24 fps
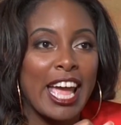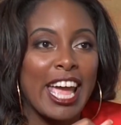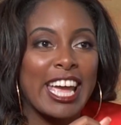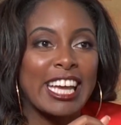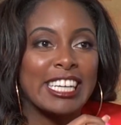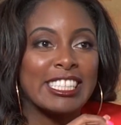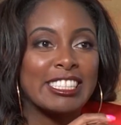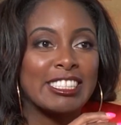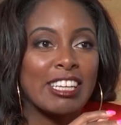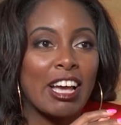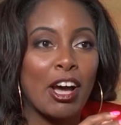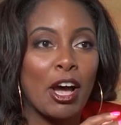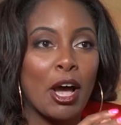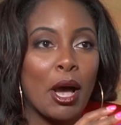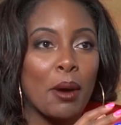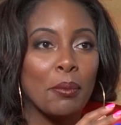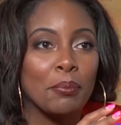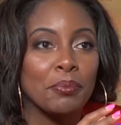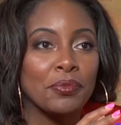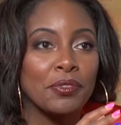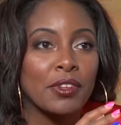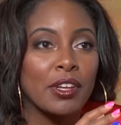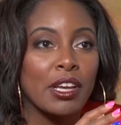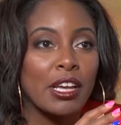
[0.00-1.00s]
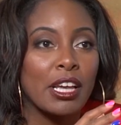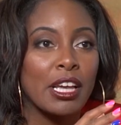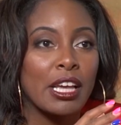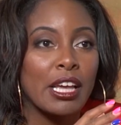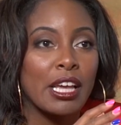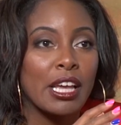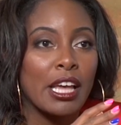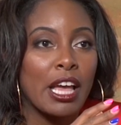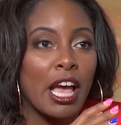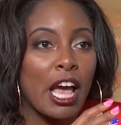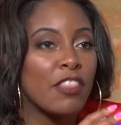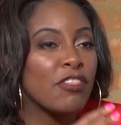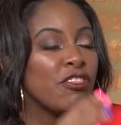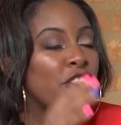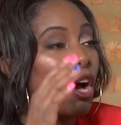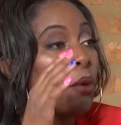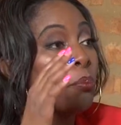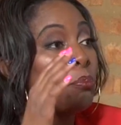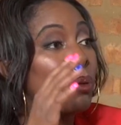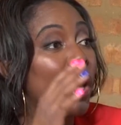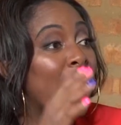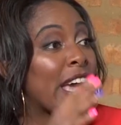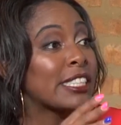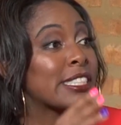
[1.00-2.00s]
It's The
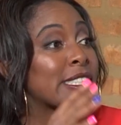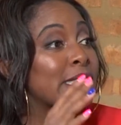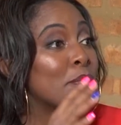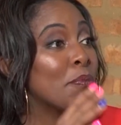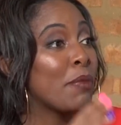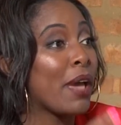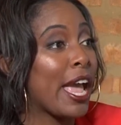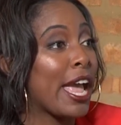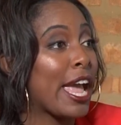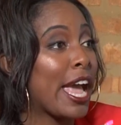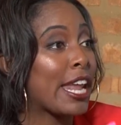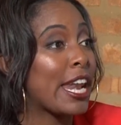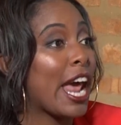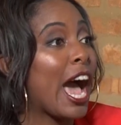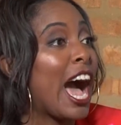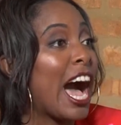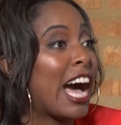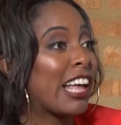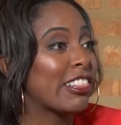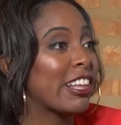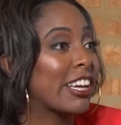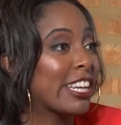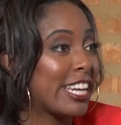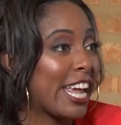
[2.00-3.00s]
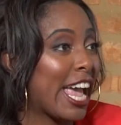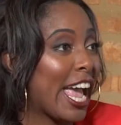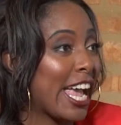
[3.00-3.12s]
Best Man Holiday.